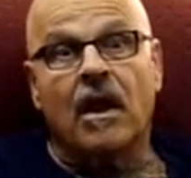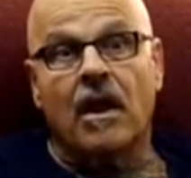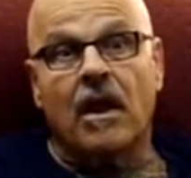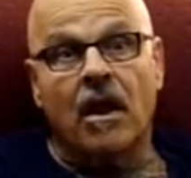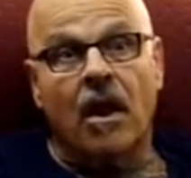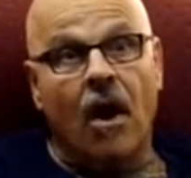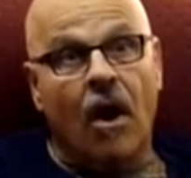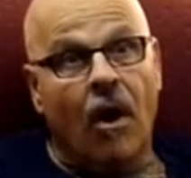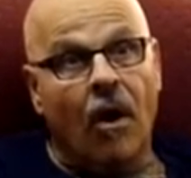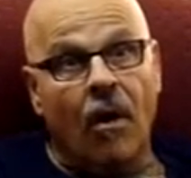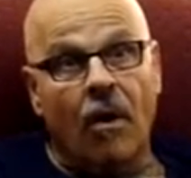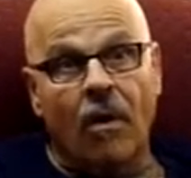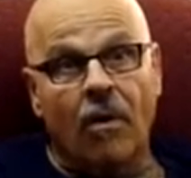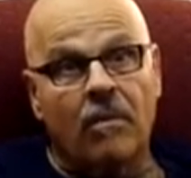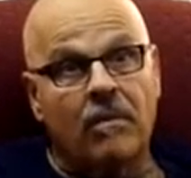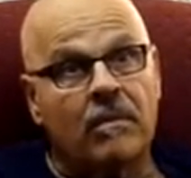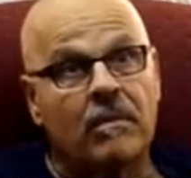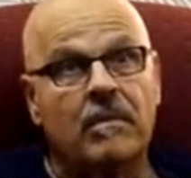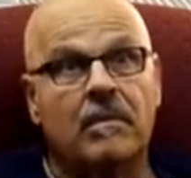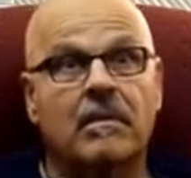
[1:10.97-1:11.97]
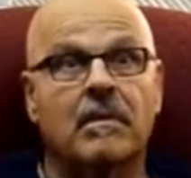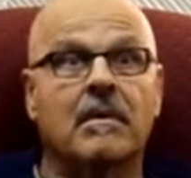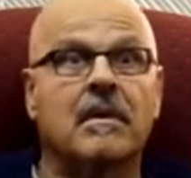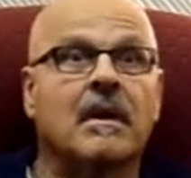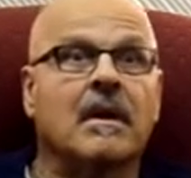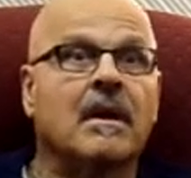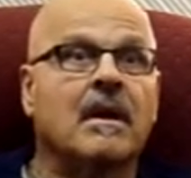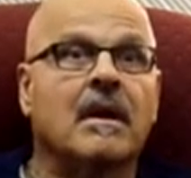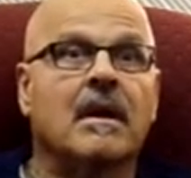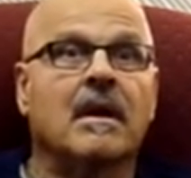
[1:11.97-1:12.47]
No,
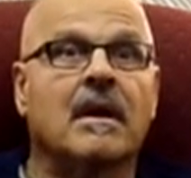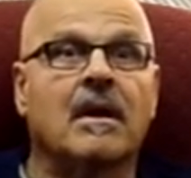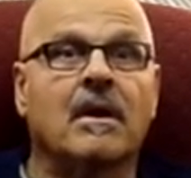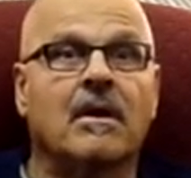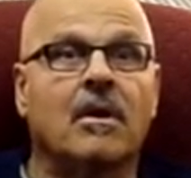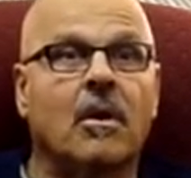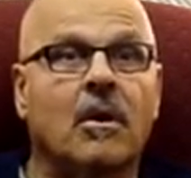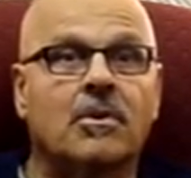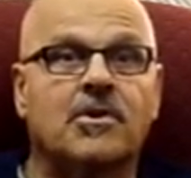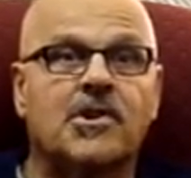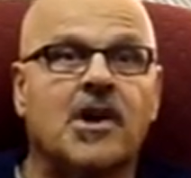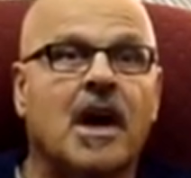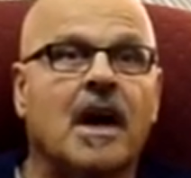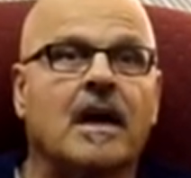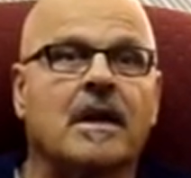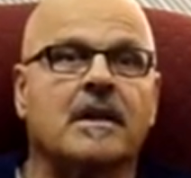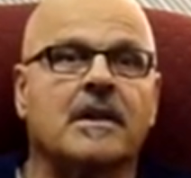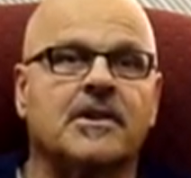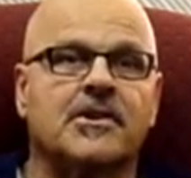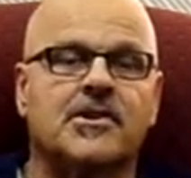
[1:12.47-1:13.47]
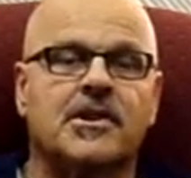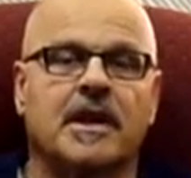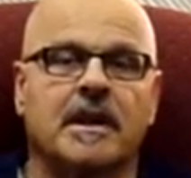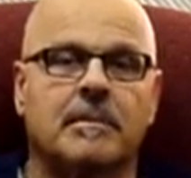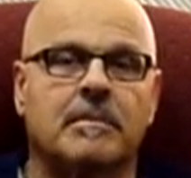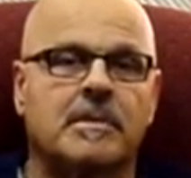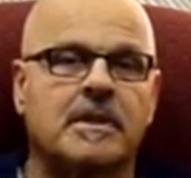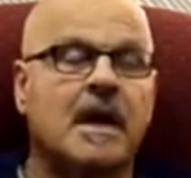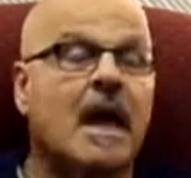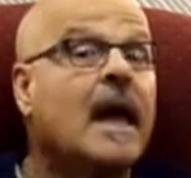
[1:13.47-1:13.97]
no chocolate
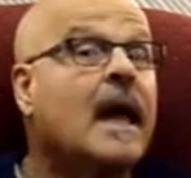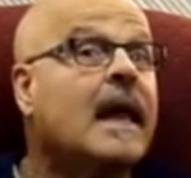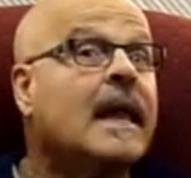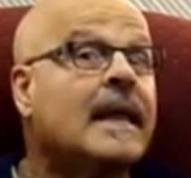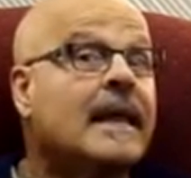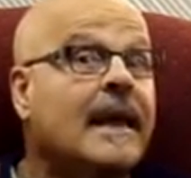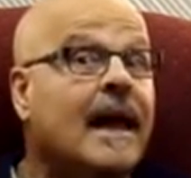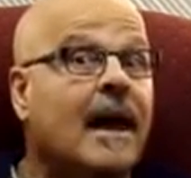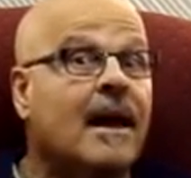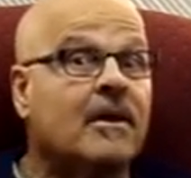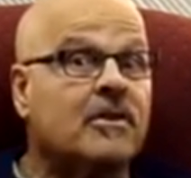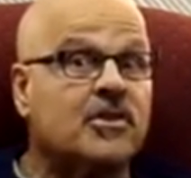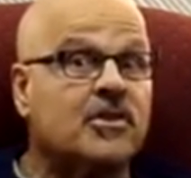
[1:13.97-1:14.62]
chips. Now,